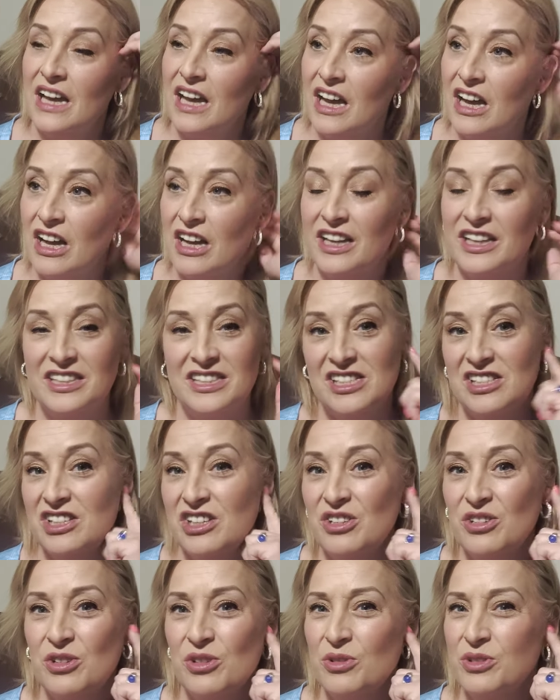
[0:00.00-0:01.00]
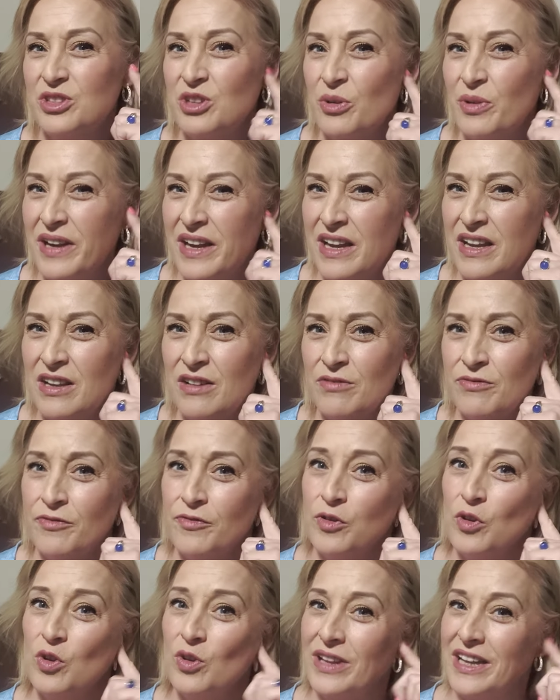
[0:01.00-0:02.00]
I still don't have
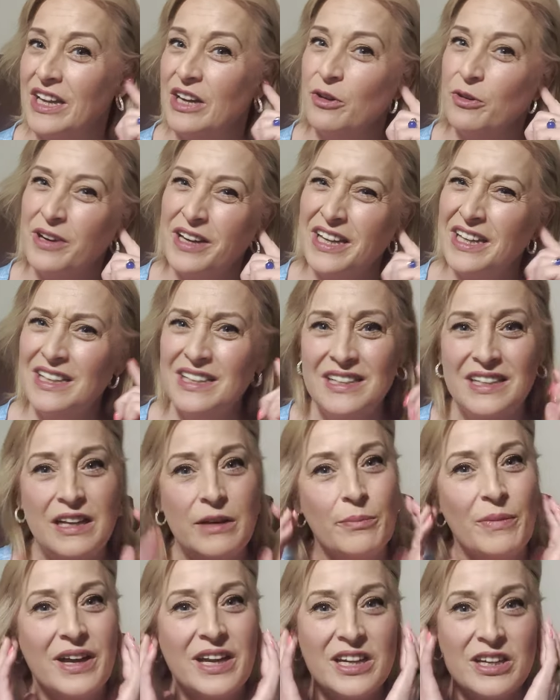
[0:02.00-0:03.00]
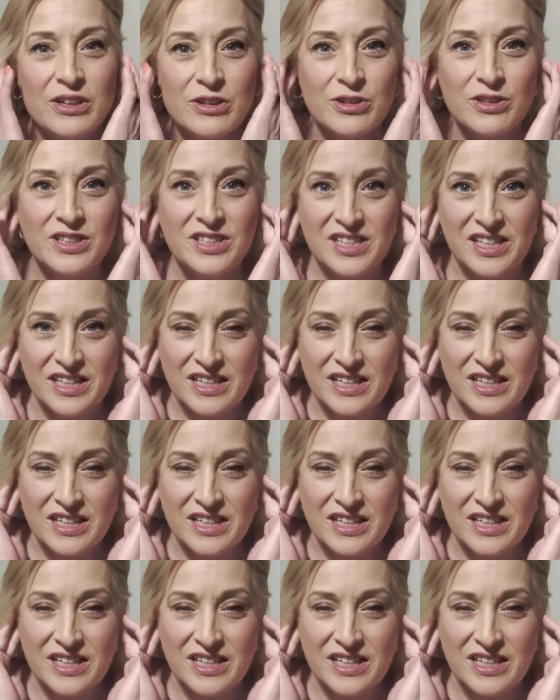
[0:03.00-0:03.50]
full hearing in my ears.